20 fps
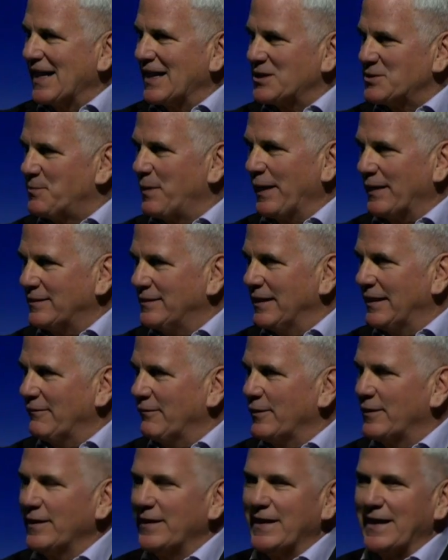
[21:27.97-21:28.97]
expected
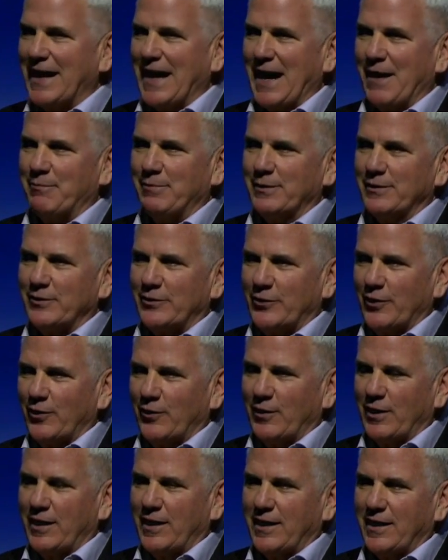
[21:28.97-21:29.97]
everything that happened.
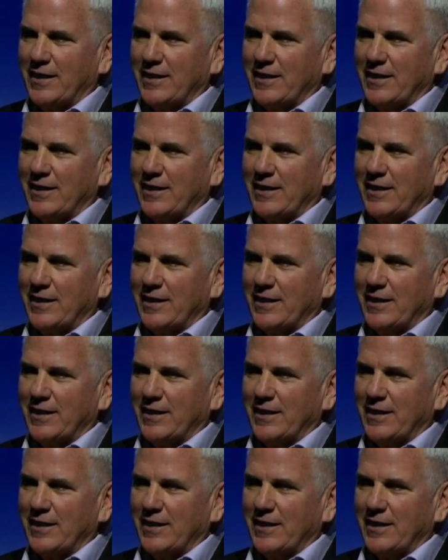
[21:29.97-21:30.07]
So,